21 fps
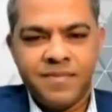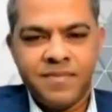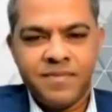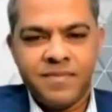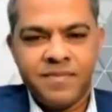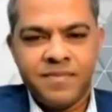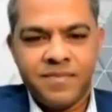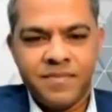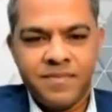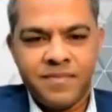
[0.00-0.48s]

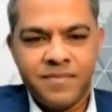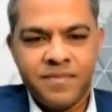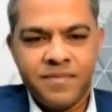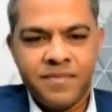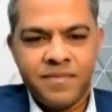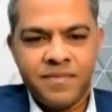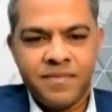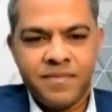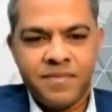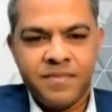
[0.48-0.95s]

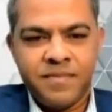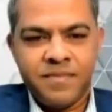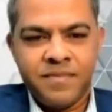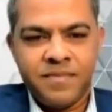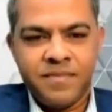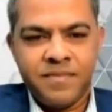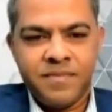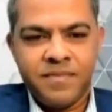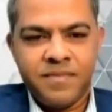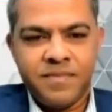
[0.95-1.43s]

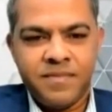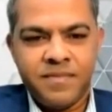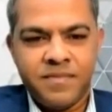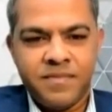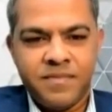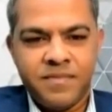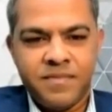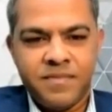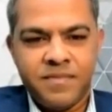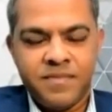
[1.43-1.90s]

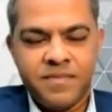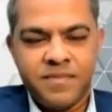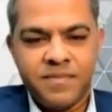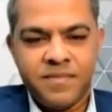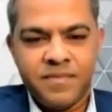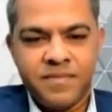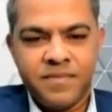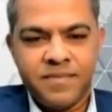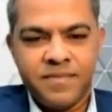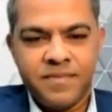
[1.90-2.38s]

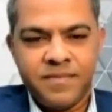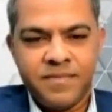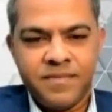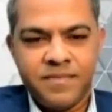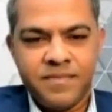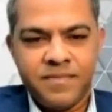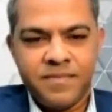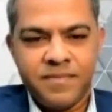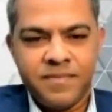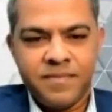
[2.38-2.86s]

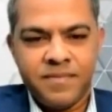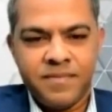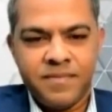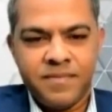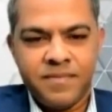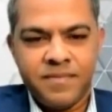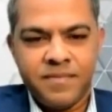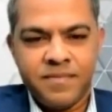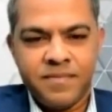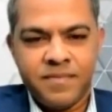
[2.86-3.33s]

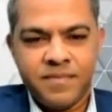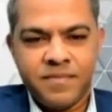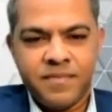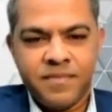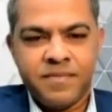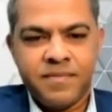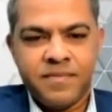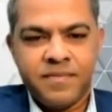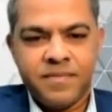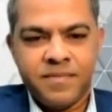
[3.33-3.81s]

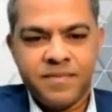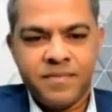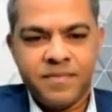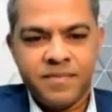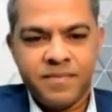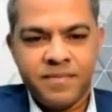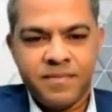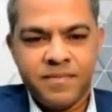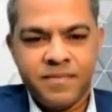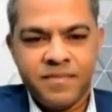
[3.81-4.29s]

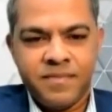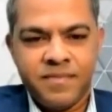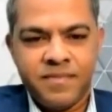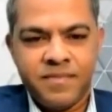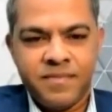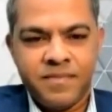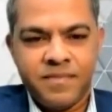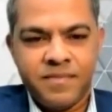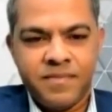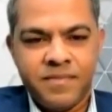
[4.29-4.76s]

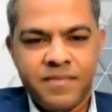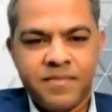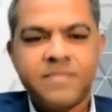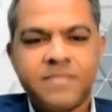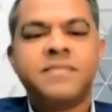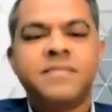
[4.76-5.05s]
[no speech]